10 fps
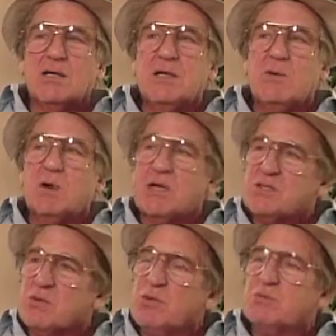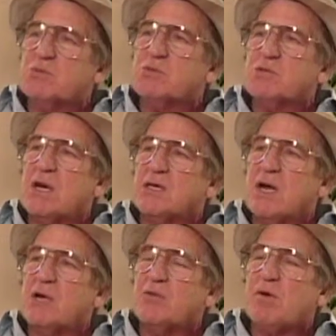Yeah, well, Esther Williams was, I
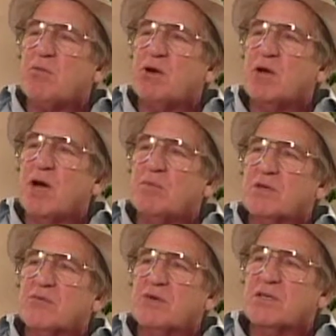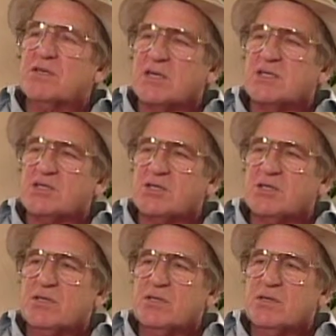don't remember her coming to Vegas. I guess she
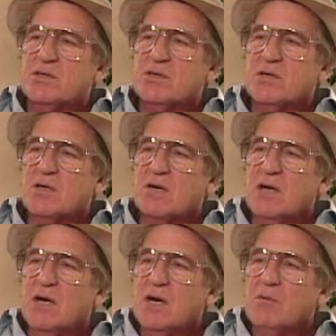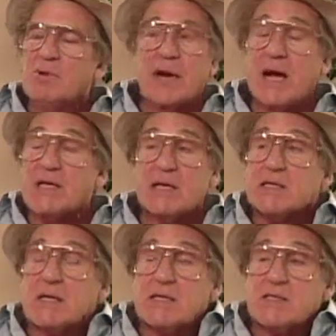did. But
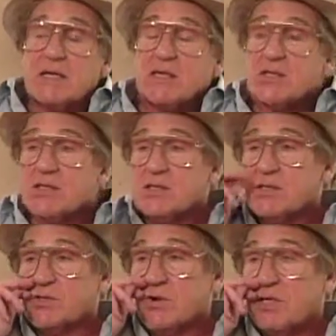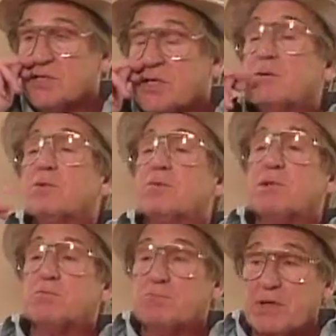it's a strange thing
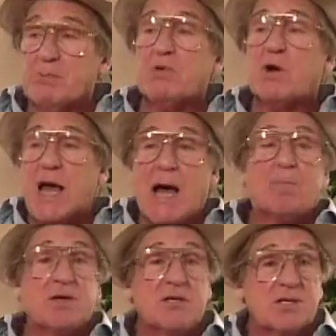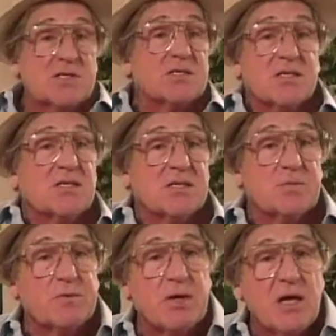that people were happy just to see these
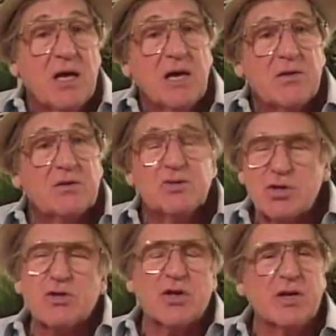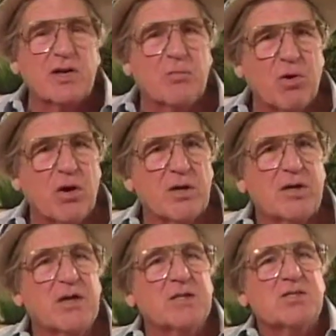people. Sure, they didn't applaud and
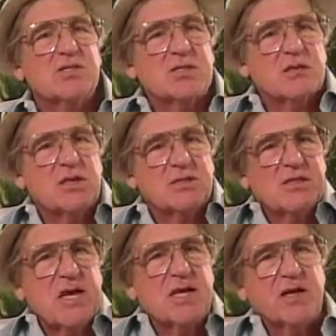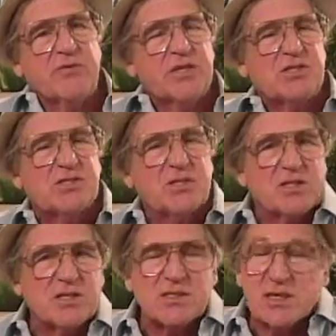they didn't get standing ovations and
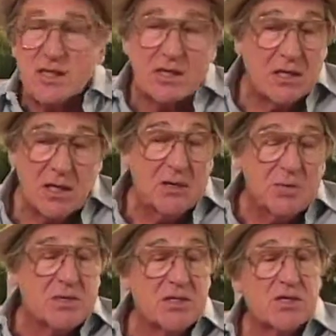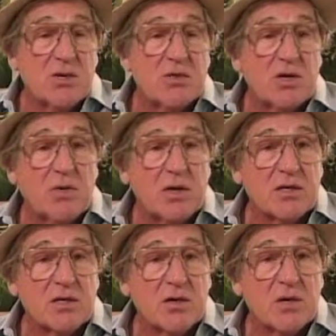things like that, but they saw what they wanted,
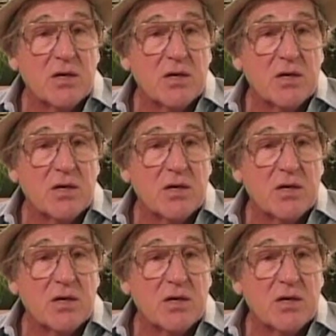you know.